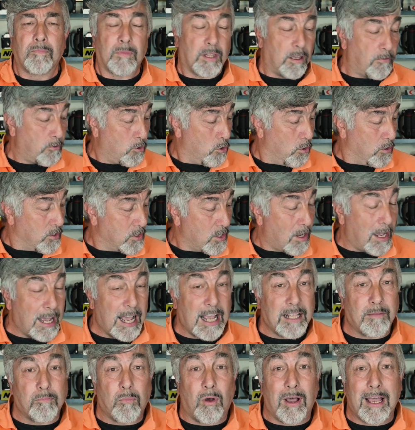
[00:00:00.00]
Of course, I
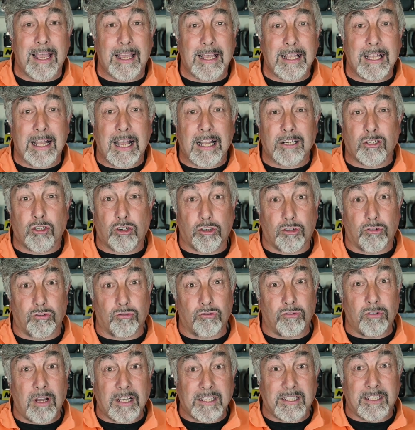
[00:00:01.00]
had my
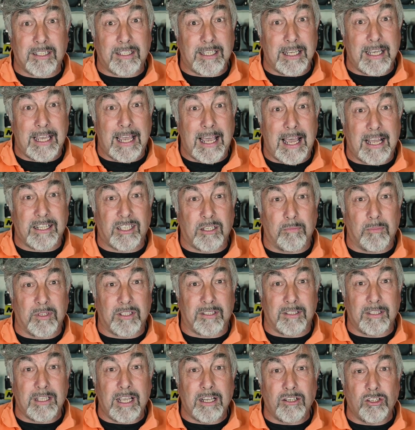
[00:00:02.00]
trusty
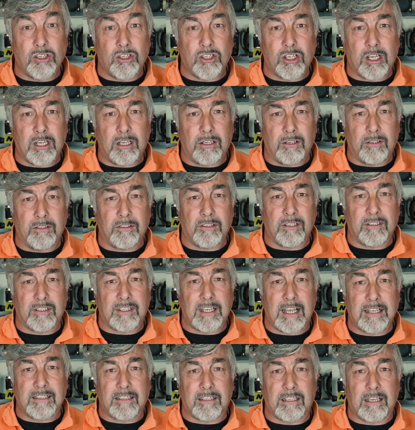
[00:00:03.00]
Atomos Ninja on the
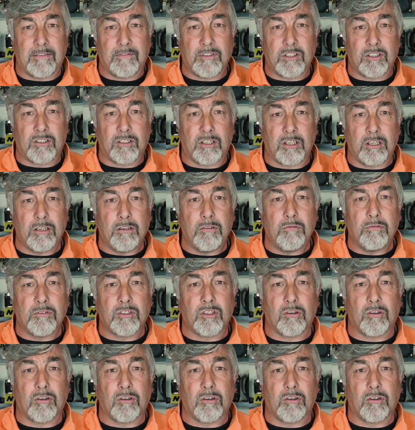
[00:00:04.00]
Z7ii,